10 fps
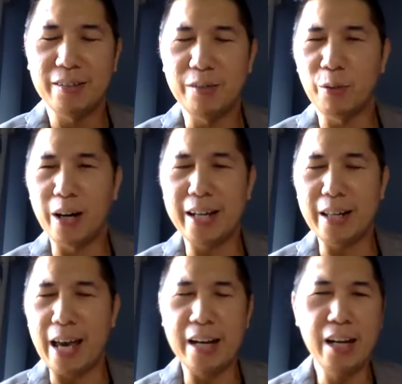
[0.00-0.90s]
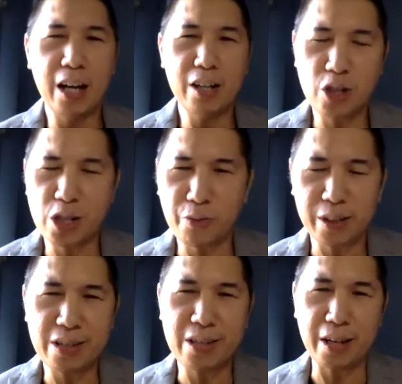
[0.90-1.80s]
right? And not just for
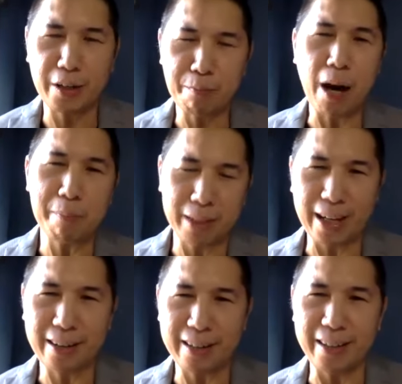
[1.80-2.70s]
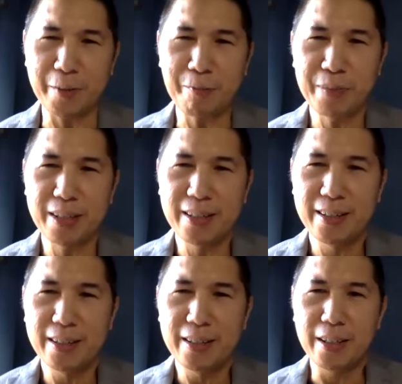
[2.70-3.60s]
the sake of popularity.
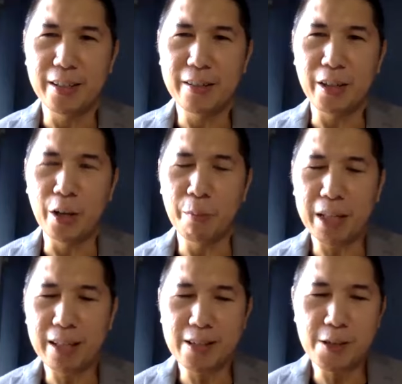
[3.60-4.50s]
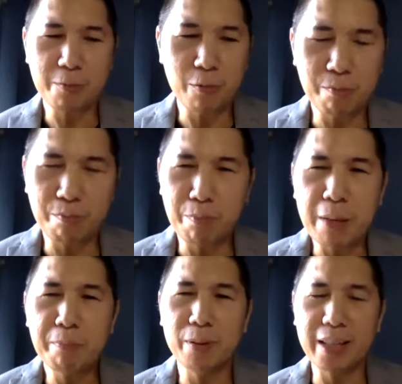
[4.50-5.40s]
You know, because
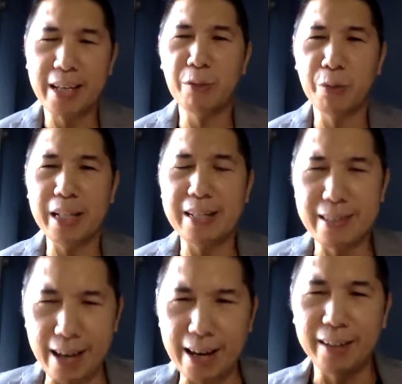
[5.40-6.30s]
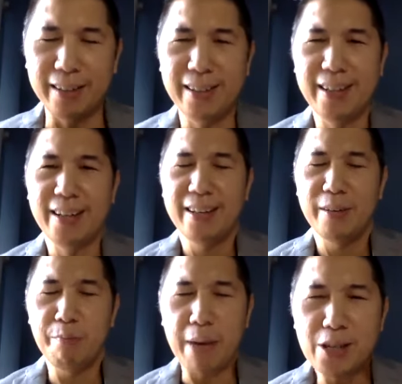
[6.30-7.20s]
people can really tell
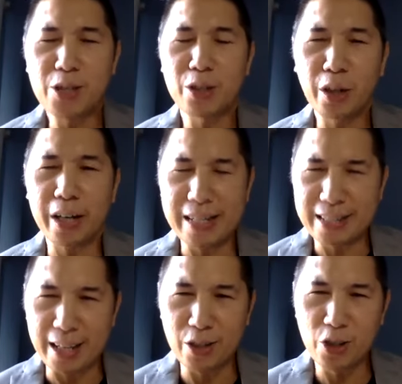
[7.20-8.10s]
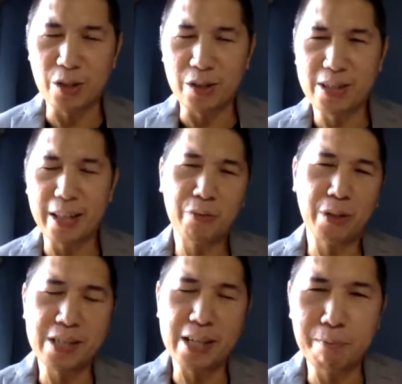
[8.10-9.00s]
based on our intentions. Like, for
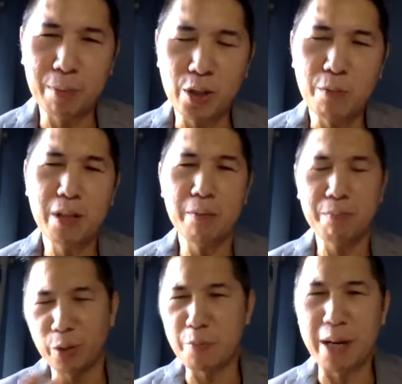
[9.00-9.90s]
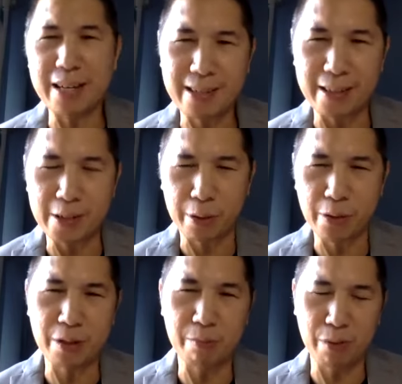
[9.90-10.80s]
example, you've been approached by a
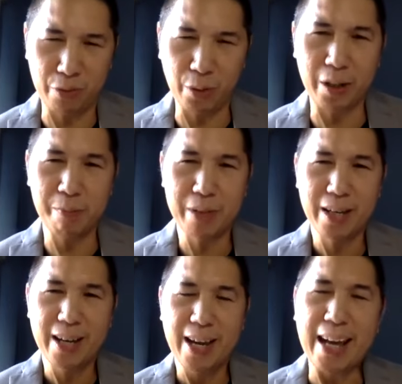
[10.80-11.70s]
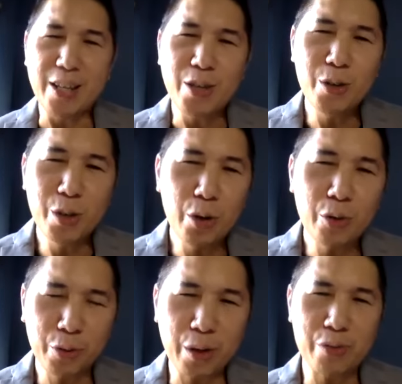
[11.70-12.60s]
salesperson before, and you know
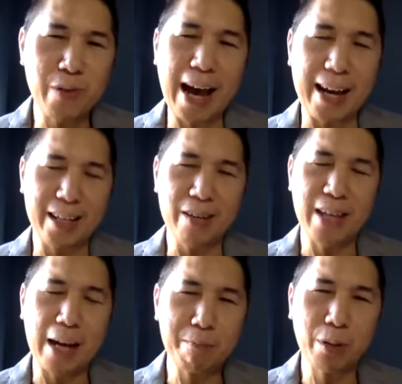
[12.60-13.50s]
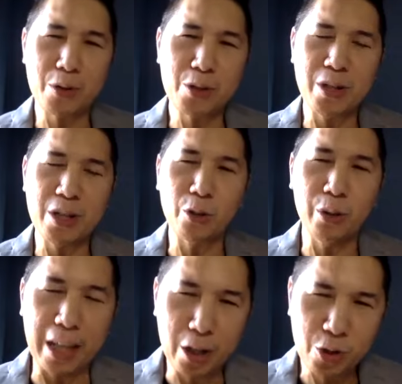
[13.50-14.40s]
for a fact if that person is
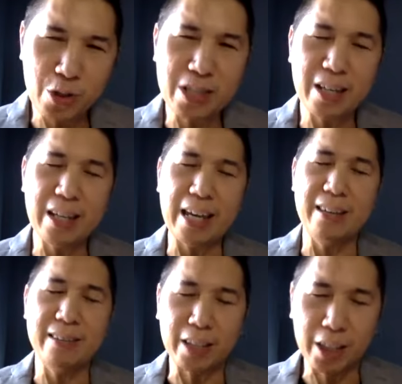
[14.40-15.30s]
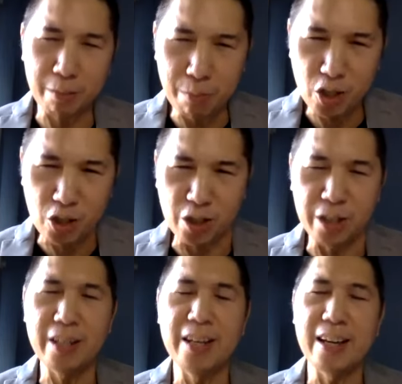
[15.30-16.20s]
only interested in the
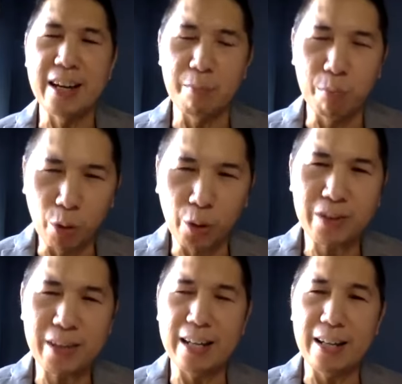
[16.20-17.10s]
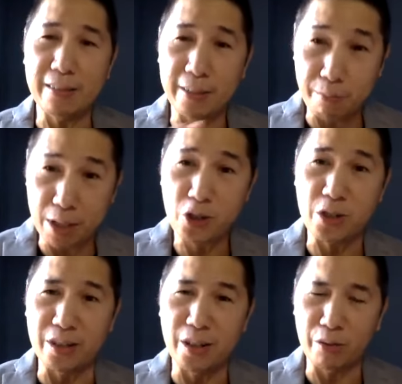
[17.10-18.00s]
commission more than the
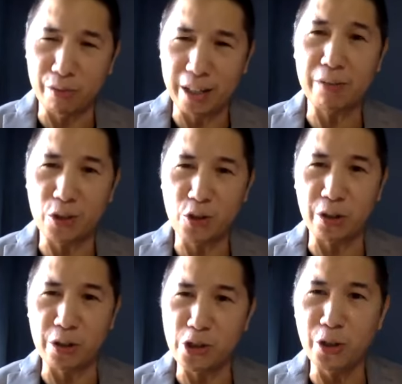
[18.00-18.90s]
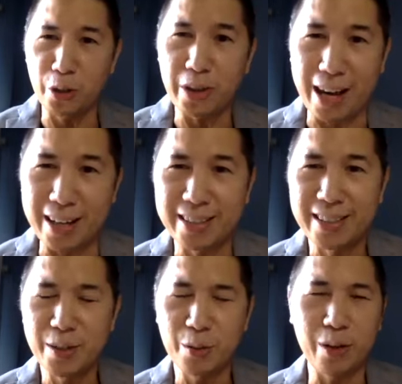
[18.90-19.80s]
mission of life insurance. You know that,
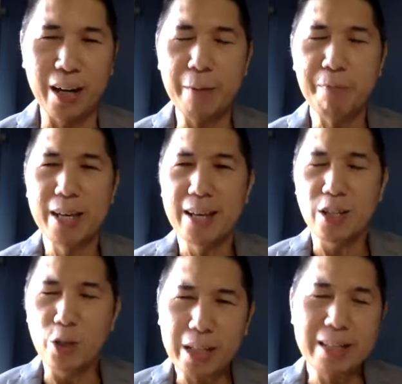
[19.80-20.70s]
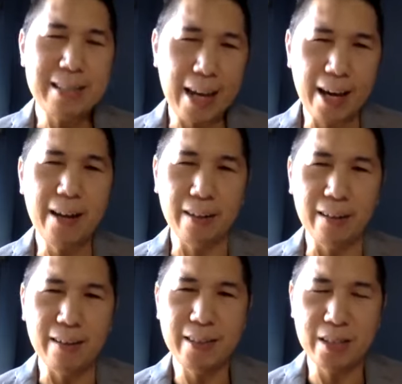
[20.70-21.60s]
right? You can
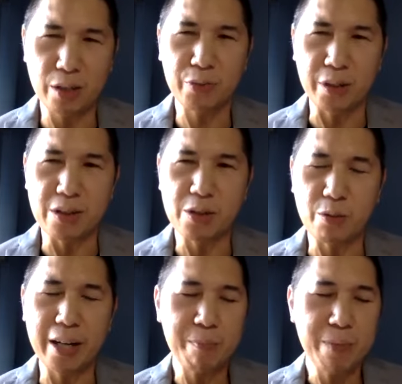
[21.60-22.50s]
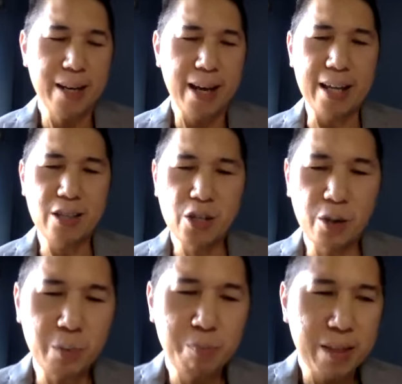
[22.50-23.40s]
tell the difference, right? And
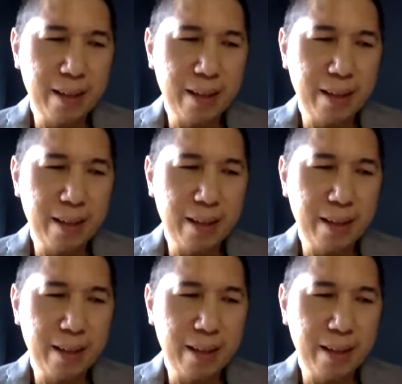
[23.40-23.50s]
so